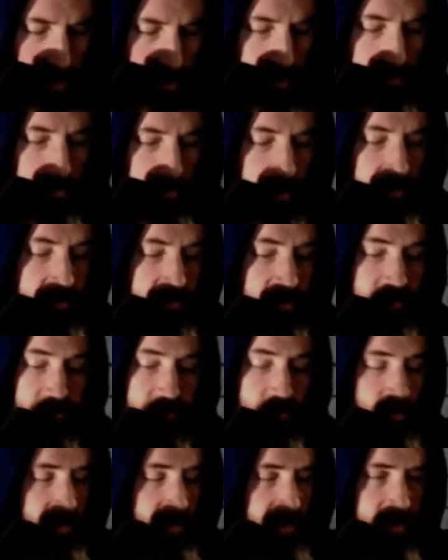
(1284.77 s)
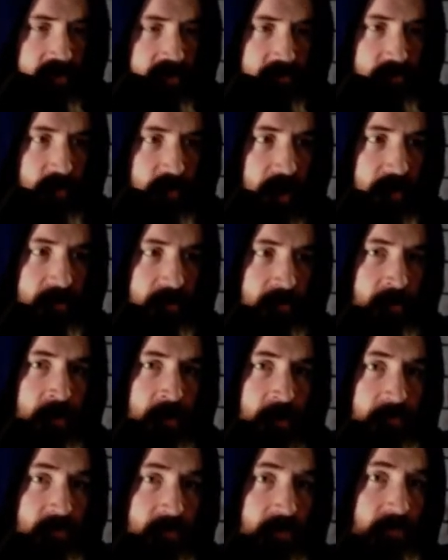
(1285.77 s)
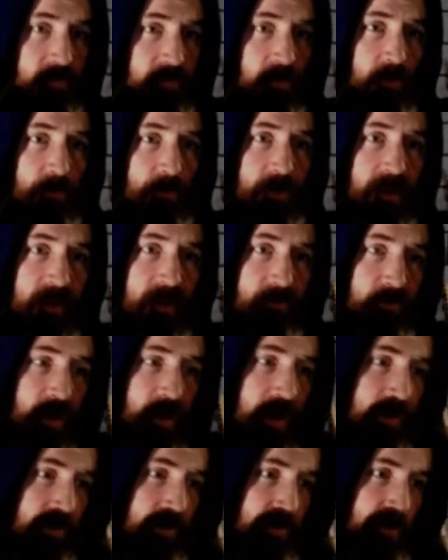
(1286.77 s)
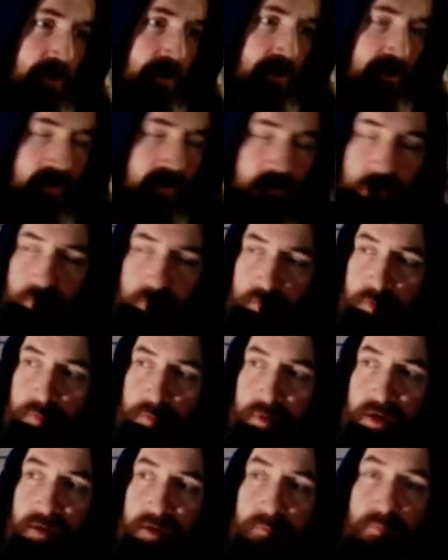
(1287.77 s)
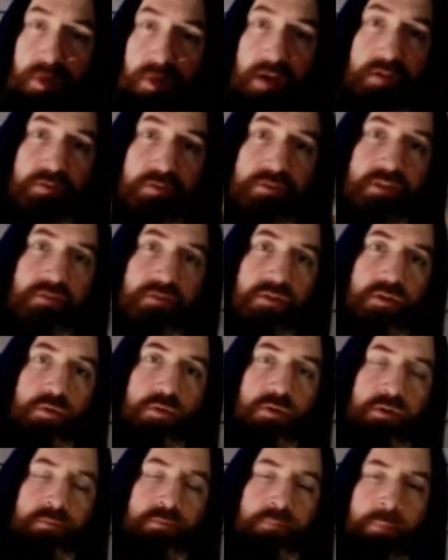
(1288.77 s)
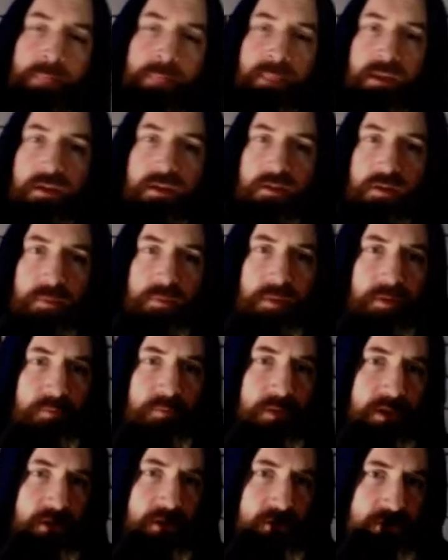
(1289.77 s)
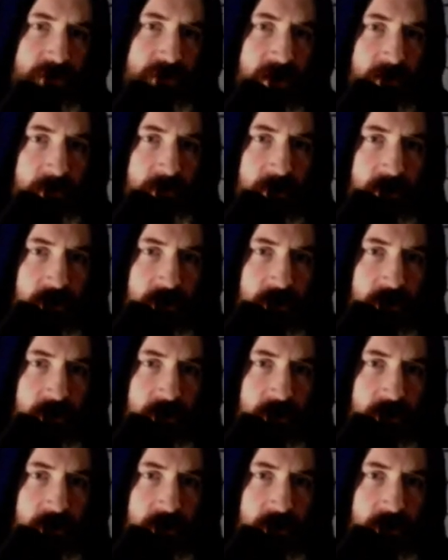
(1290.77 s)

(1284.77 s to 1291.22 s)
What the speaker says: Main thing is you want to guess minor. If you were to play a minor chord when you're supposed to be playing a minor 7 chord, you'd be in really good shape.